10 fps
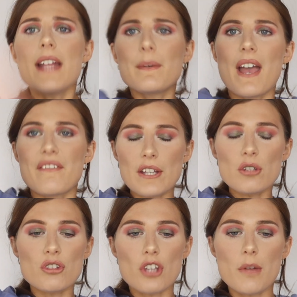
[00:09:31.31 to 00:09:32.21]
Anyway, thank
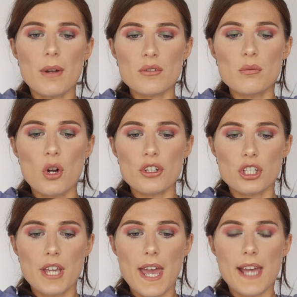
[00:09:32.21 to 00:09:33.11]
you so much for
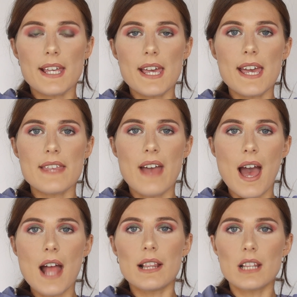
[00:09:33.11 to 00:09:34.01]
watching. Hit
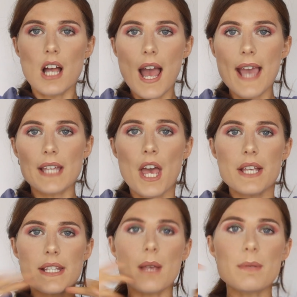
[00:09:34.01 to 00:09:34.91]
that like,
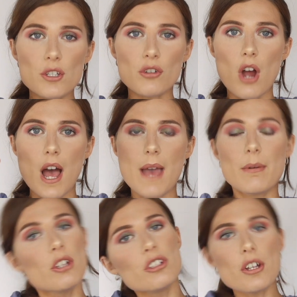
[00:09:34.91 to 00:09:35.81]

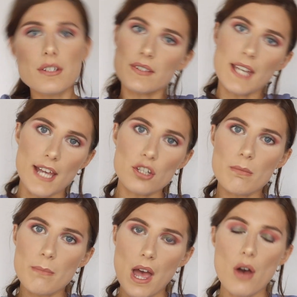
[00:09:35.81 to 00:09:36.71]
subscribe,
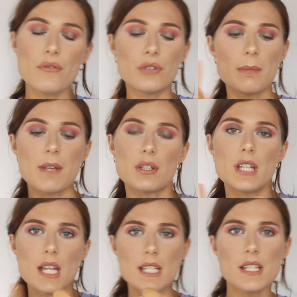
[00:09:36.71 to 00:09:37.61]
notification bell, follow me
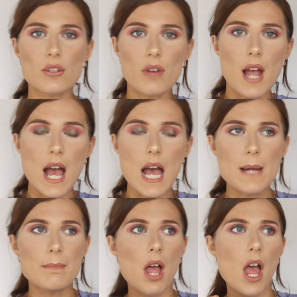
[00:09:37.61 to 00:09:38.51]
on
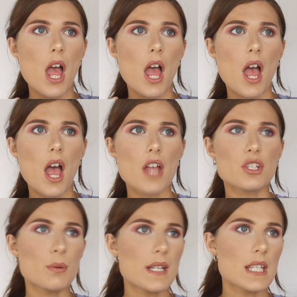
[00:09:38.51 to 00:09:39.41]
Instagram,
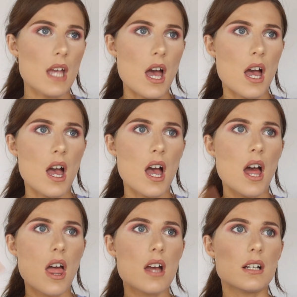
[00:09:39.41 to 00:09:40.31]

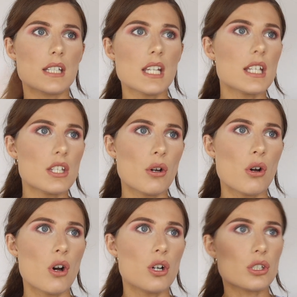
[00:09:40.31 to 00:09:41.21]
Twitter,
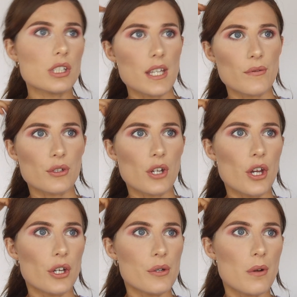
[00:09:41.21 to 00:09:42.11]
TikTok, even
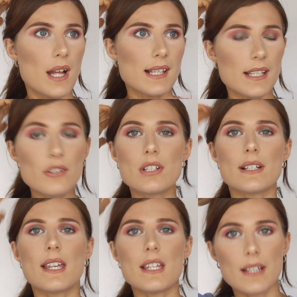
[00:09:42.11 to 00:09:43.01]
though I
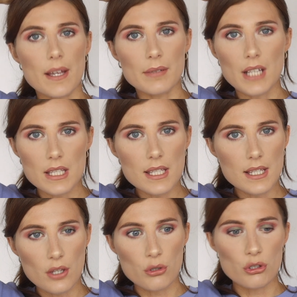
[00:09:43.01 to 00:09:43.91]
literally am an
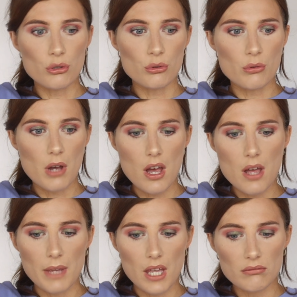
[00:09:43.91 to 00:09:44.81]
antisocial
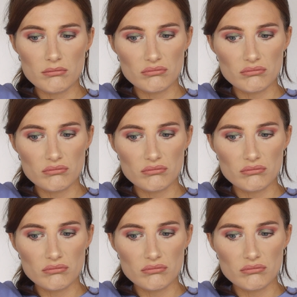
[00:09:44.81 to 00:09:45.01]
hermit.